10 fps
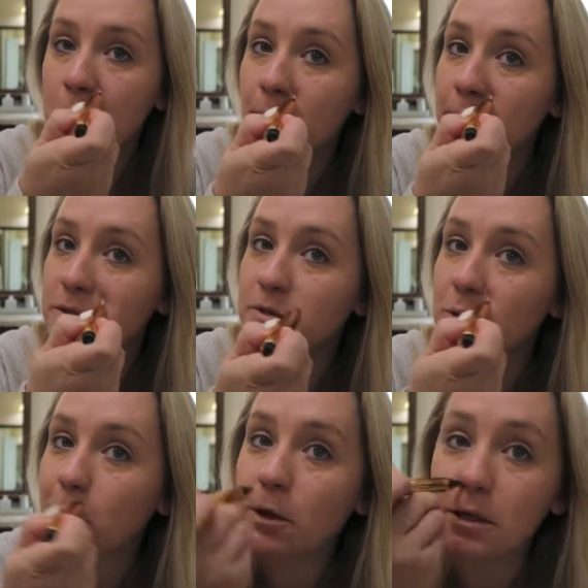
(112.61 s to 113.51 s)
But it's
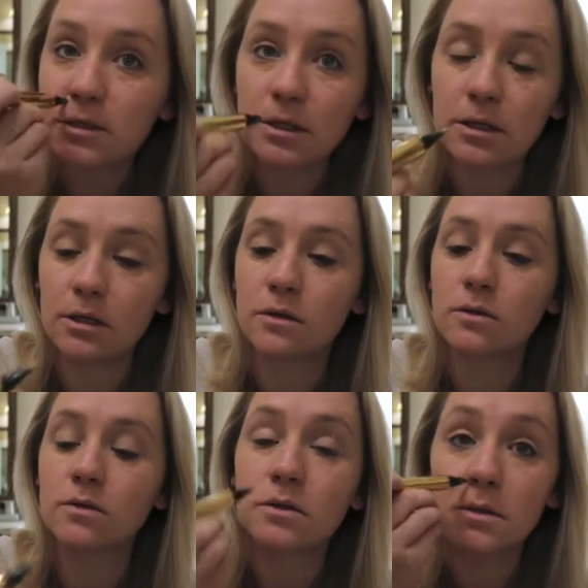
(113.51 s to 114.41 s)
super easy to
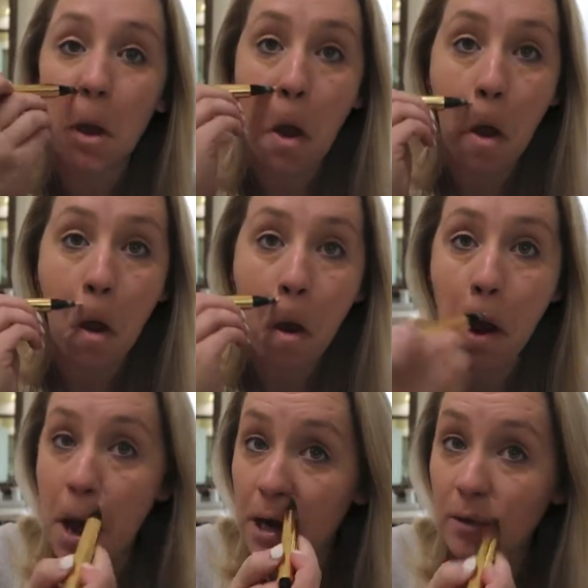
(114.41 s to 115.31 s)
use
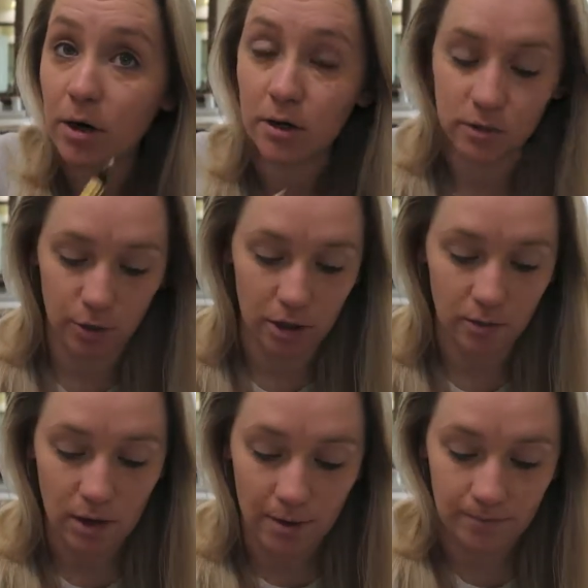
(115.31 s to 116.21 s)
and it works pretty
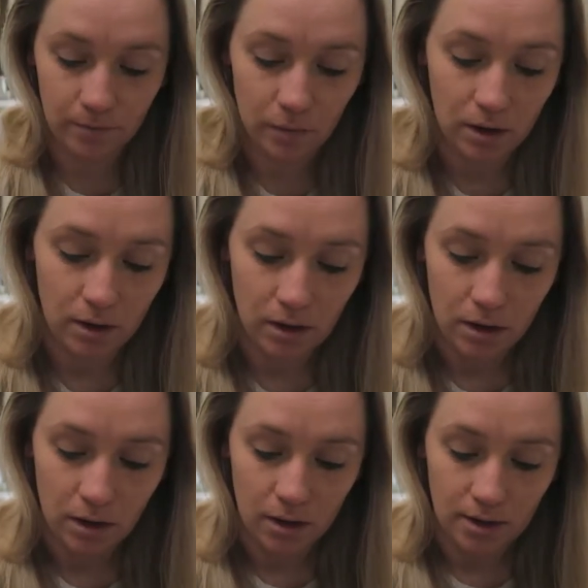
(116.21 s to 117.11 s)
well.
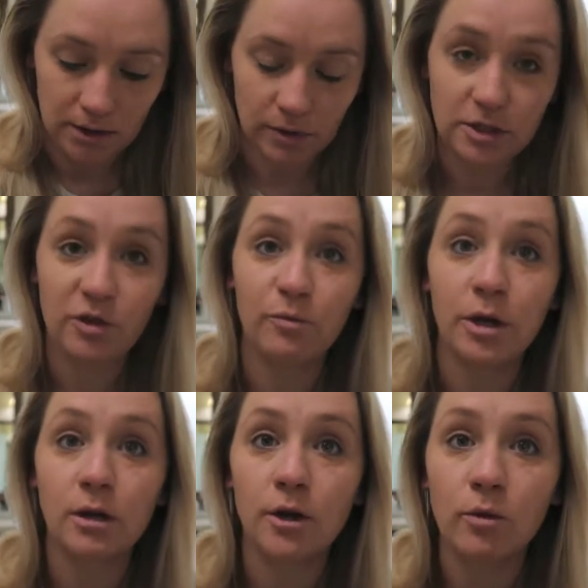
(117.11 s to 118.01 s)
So once you
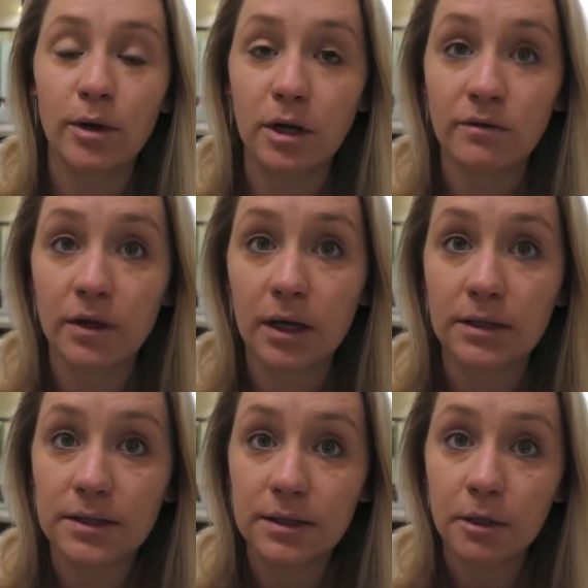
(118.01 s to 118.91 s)
put a little bit of the
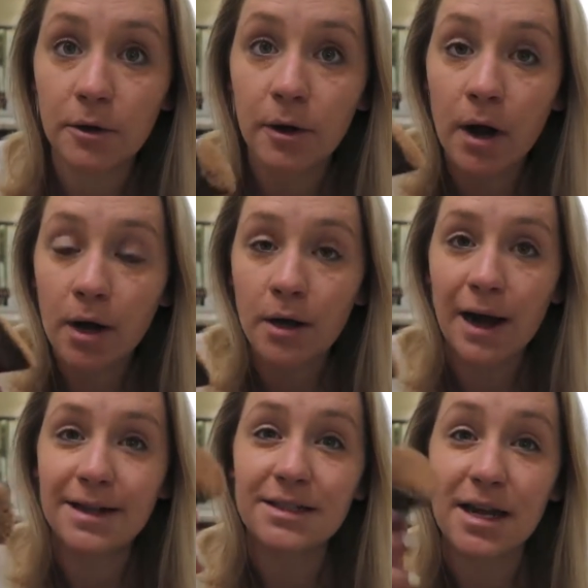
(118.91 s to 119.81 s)
concealer on,
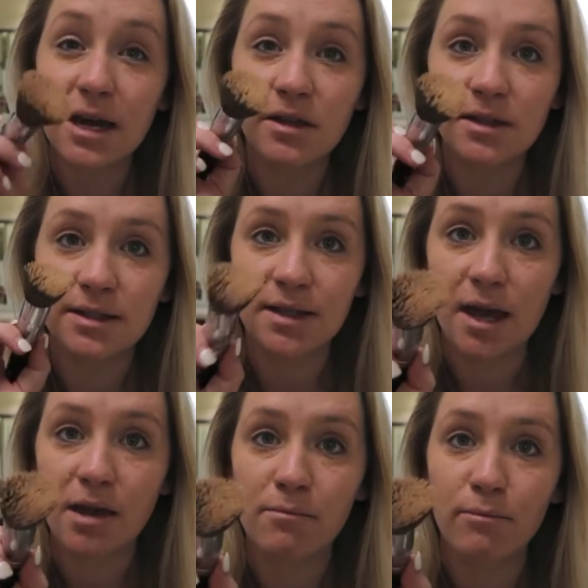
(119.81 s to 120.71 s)
I take the
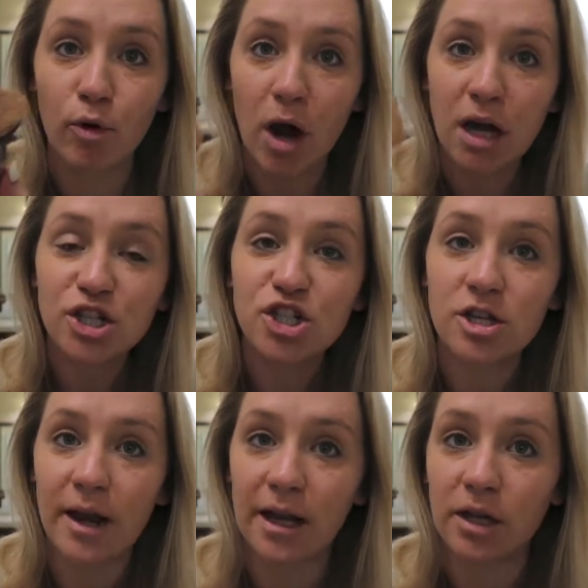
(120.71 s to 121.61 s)
same brush
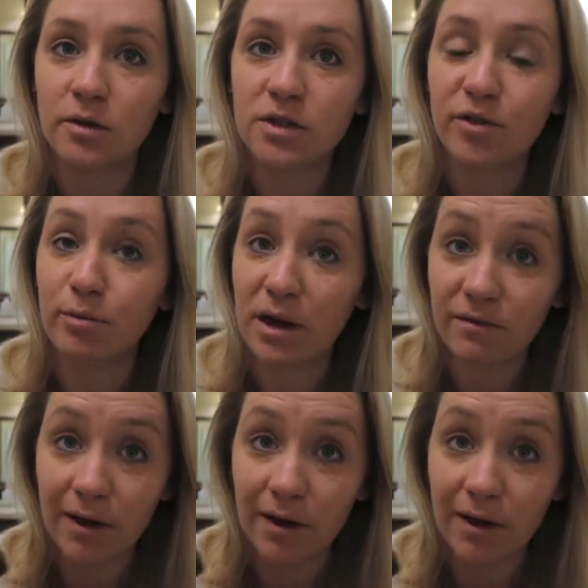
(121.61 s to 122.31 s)
that I used for my